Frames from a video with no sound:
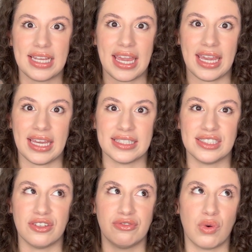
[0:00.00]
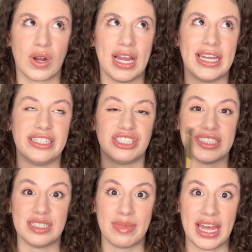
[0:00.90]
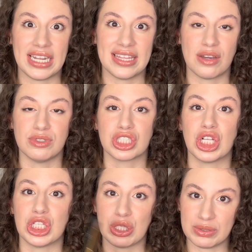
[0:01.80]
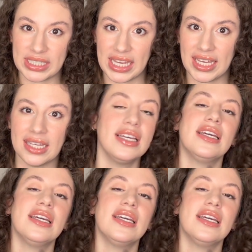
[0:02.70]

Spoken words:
a Sephora and JCPenney that was closing